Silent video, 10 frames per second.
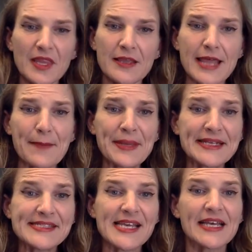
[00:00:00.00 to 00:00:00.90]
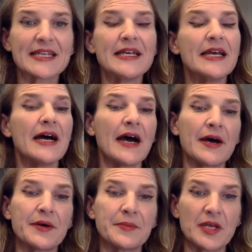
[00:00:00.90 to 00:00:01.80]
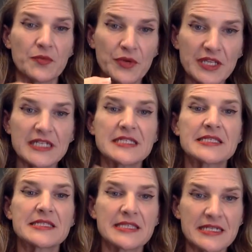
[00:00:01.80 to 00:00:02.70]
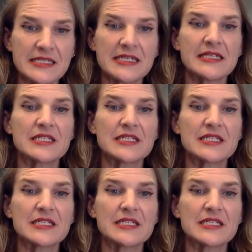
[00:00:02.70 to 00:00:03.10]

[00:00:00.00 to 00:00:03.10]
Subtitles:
That being said, really 60